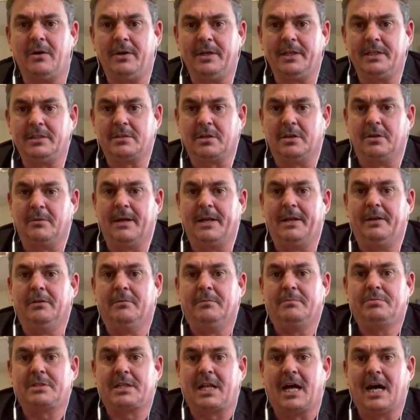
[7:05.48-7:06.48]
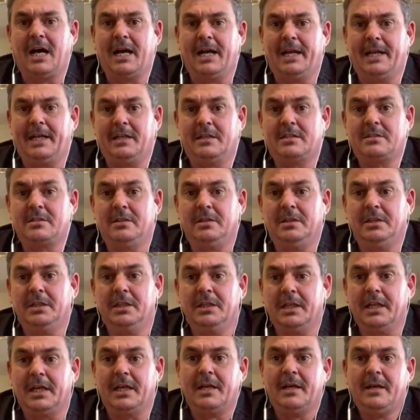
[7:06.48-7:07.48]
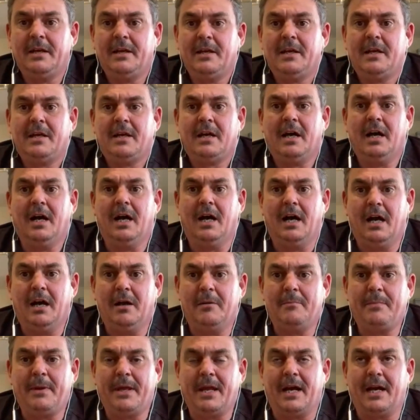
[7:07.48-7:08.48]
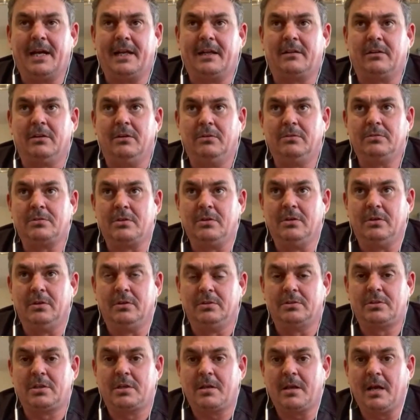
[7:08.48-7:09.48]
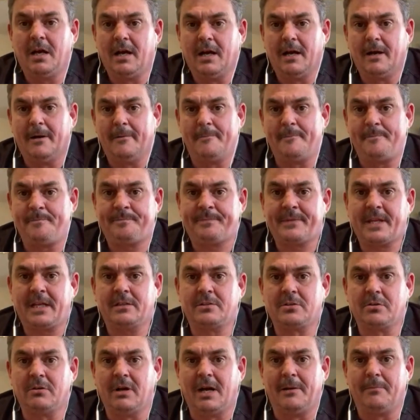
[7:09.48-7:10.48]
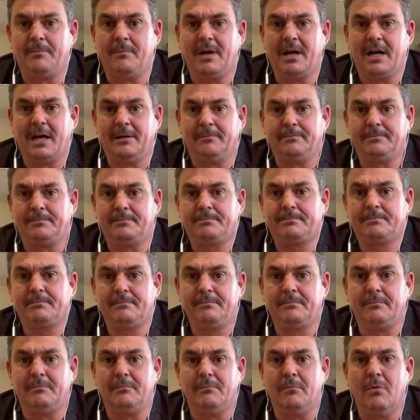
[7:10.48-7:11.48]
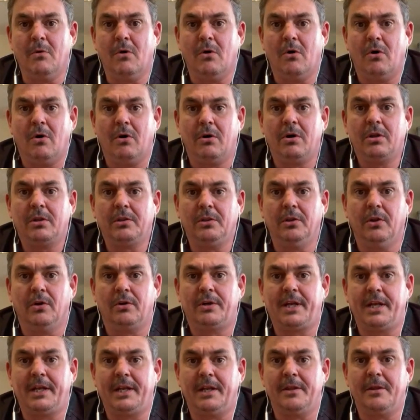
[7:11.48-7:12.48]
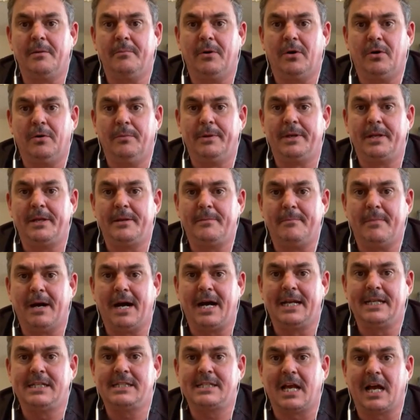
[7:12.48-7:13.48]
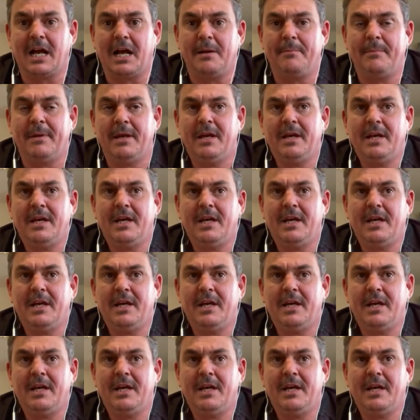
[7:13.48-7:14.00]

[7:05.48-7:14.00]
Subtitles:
going is going to end up starting certainly behind closed doors. So I'm more looking at the moment in my time